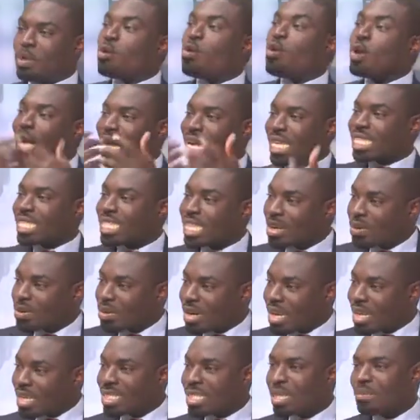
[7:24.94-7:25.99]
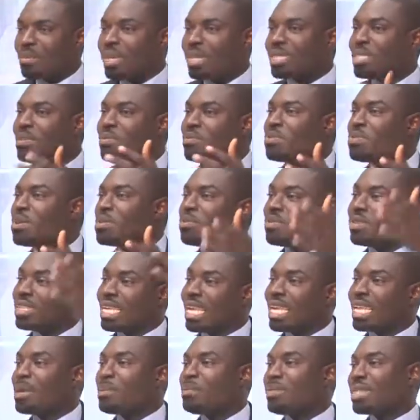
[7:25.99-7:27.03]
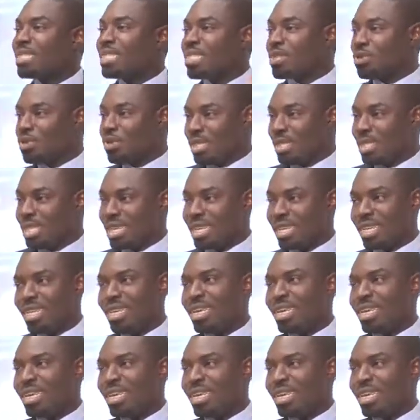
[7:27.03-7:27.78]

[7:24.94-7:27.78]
Sakra, sometimes it's difficult for the other person to hear.